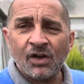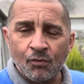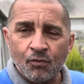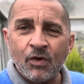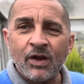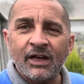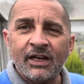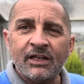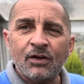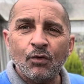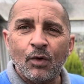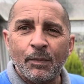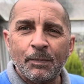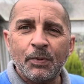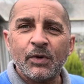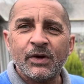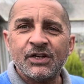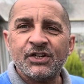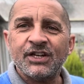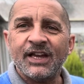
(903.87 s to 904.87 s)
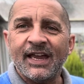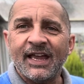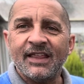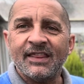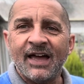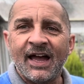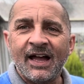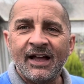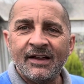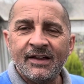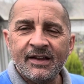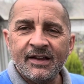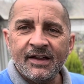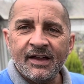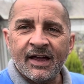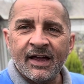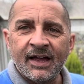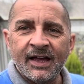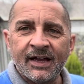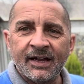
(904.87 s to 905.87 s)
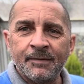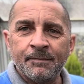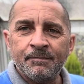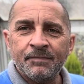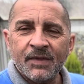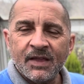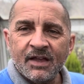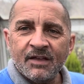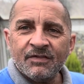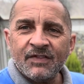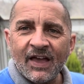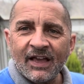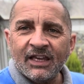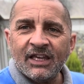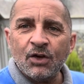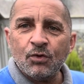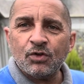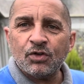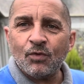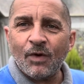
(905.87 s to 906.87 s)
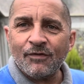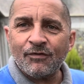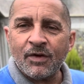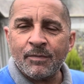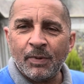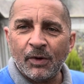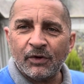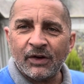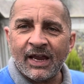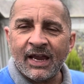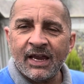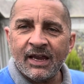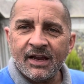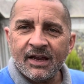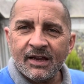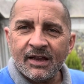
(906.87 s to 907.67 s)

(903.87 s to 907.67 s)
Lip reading: I really do appreciate that. Thank you to everybody